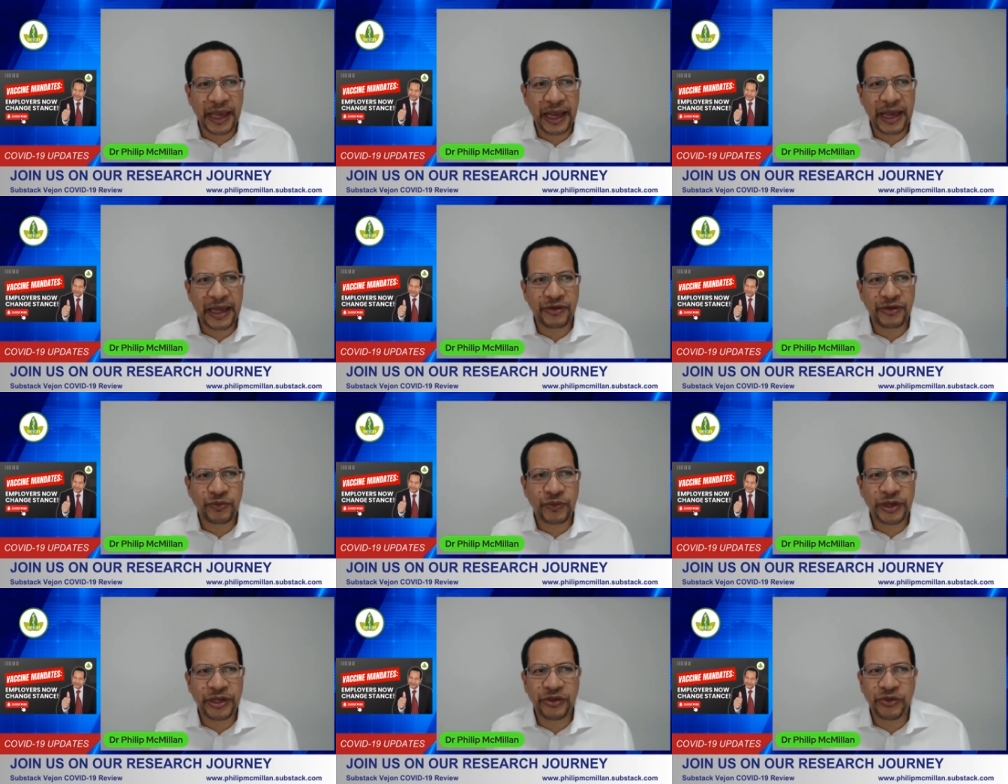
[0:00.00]

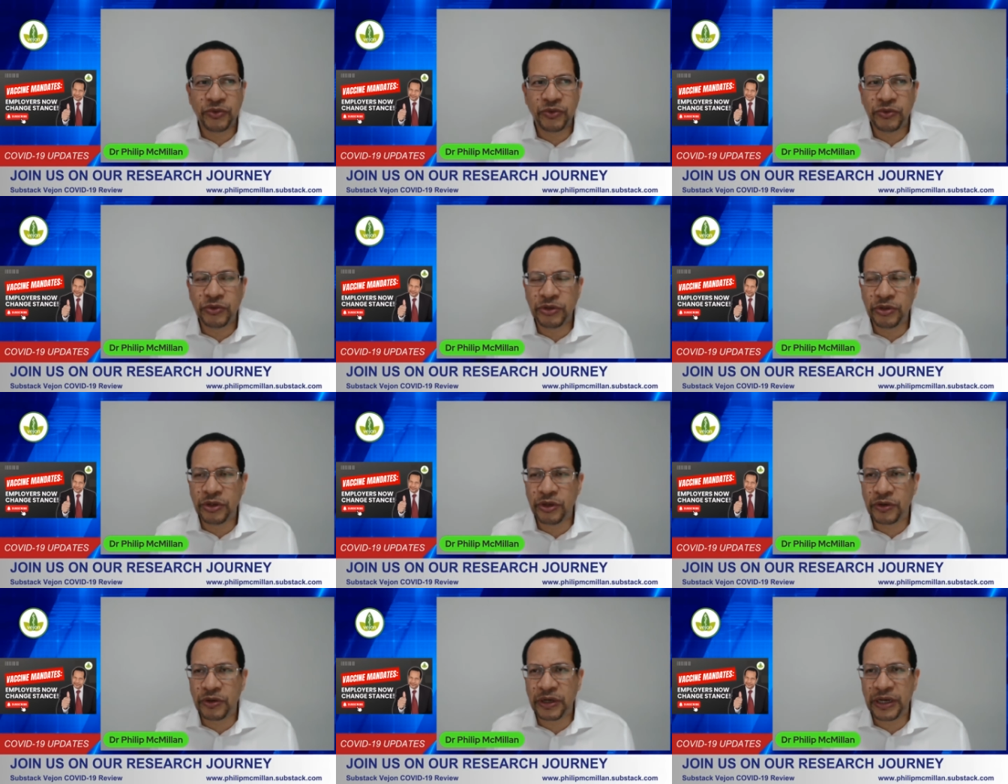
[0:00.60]
And when you
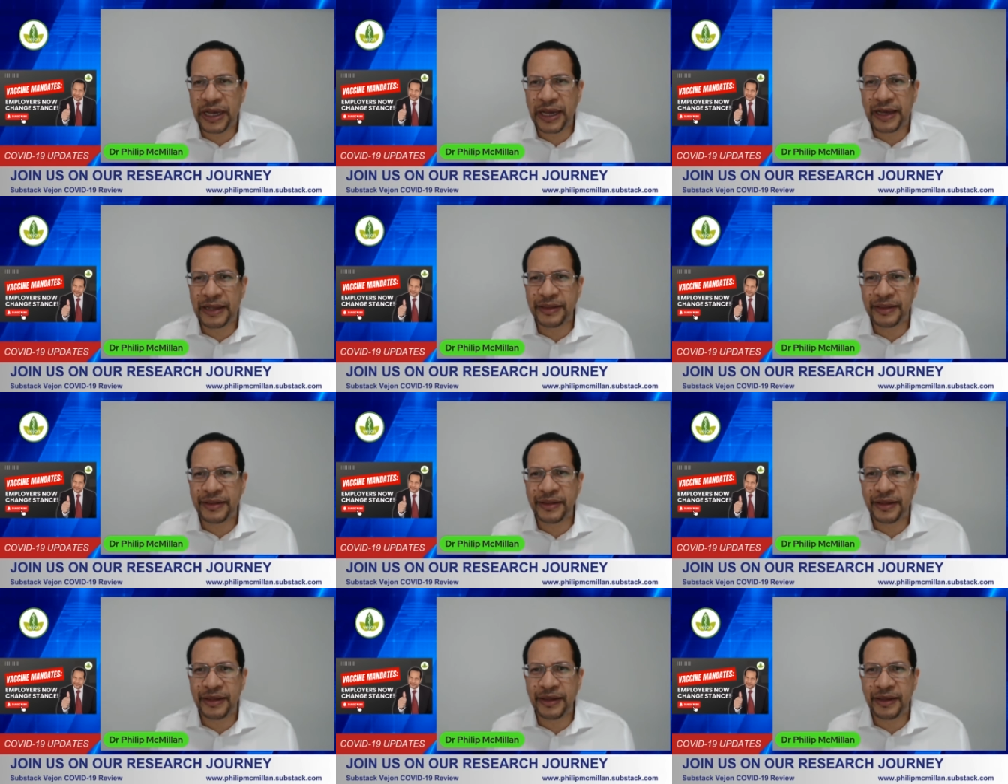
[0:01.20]
look at
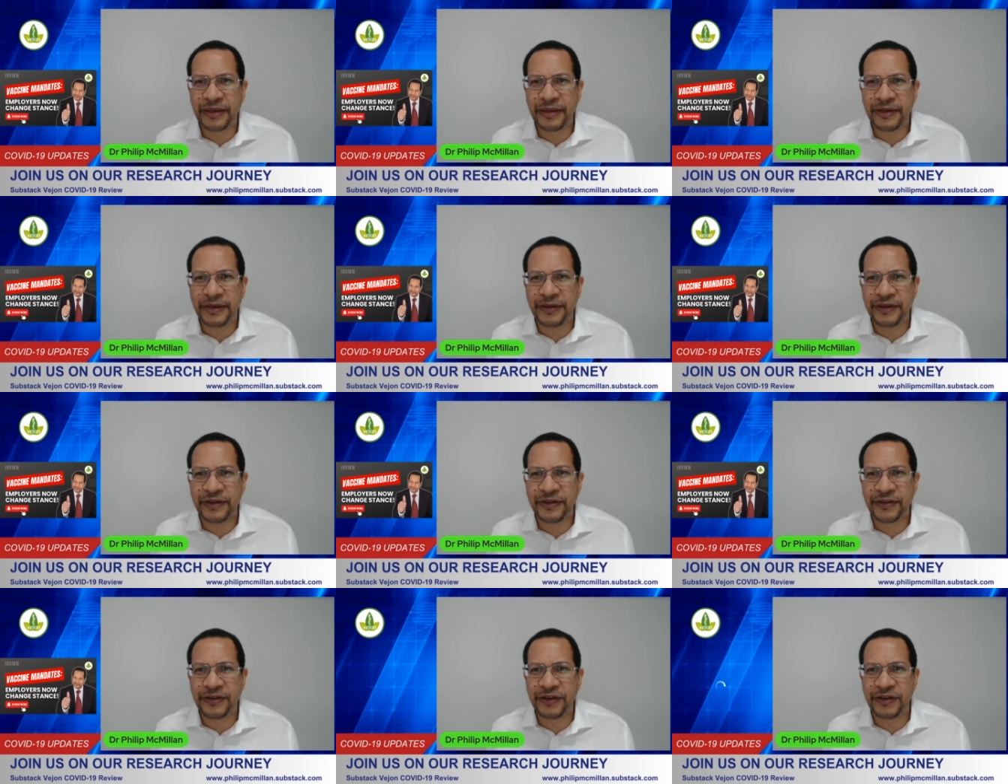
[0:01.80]
the
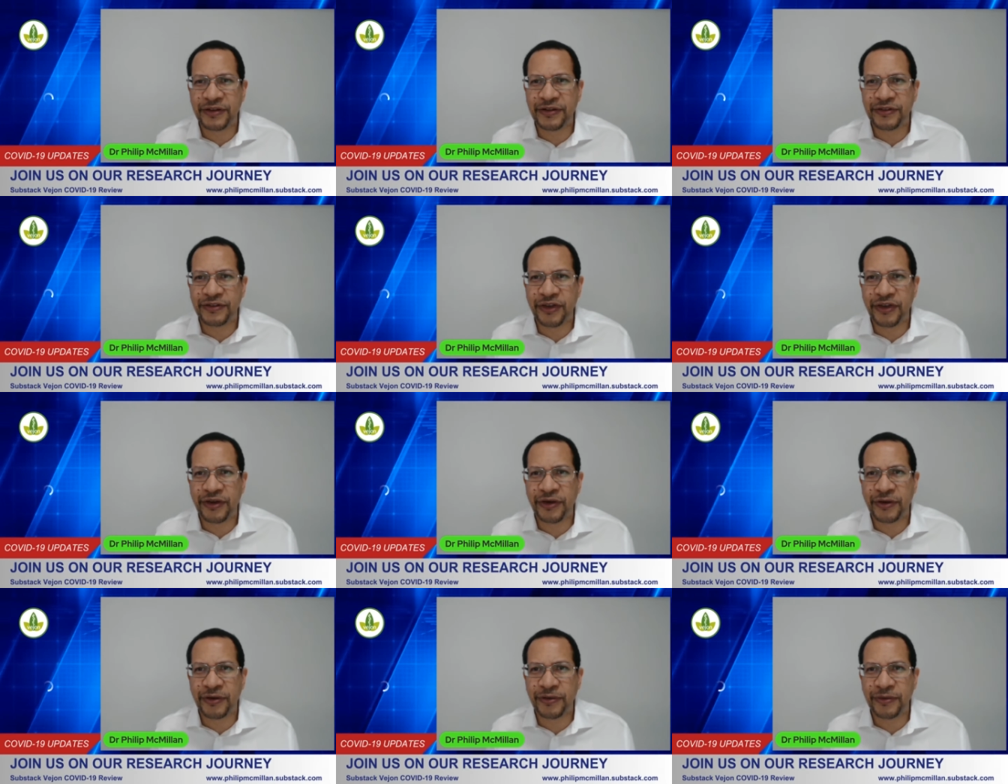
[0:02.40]
details
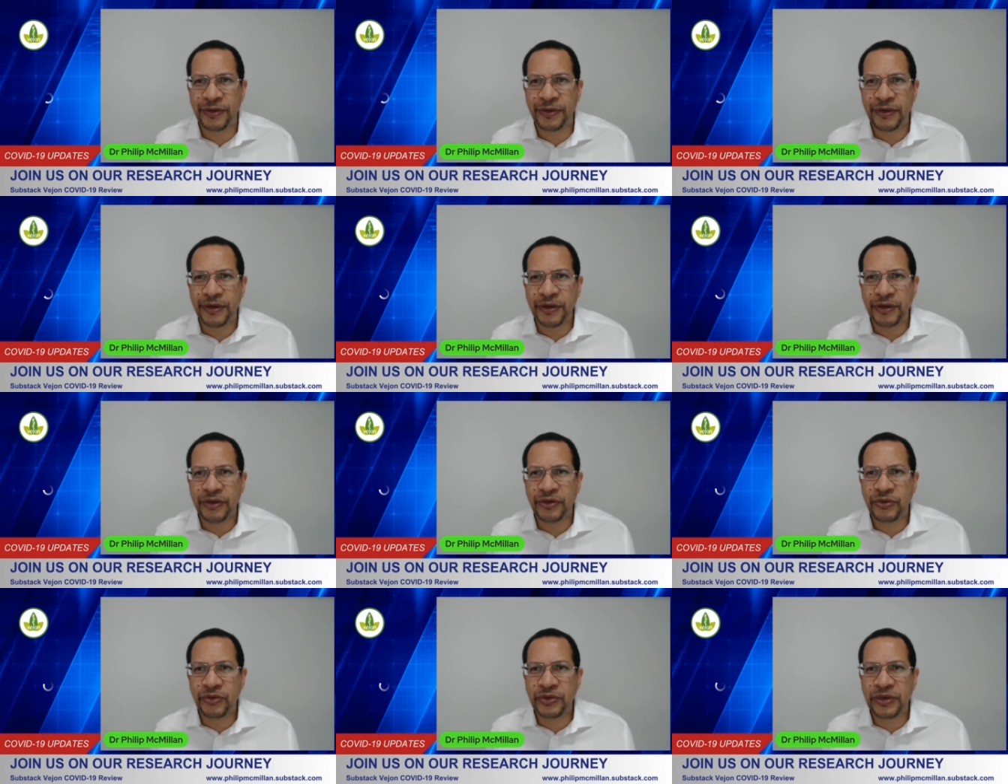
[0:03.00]
here,
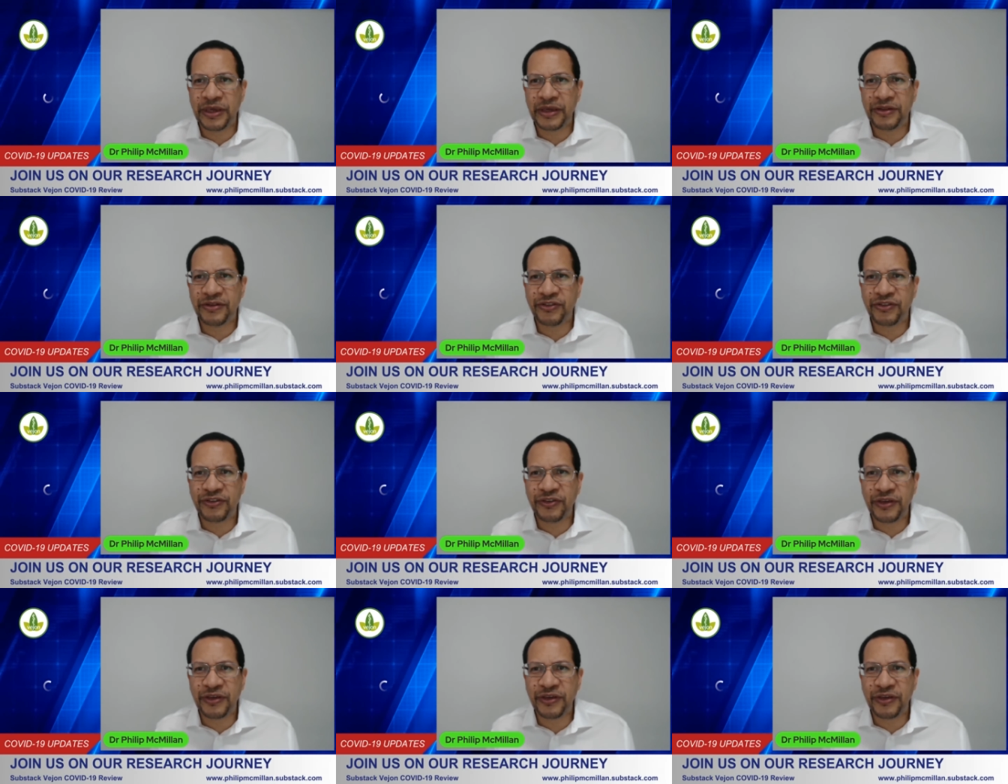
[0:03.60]
you can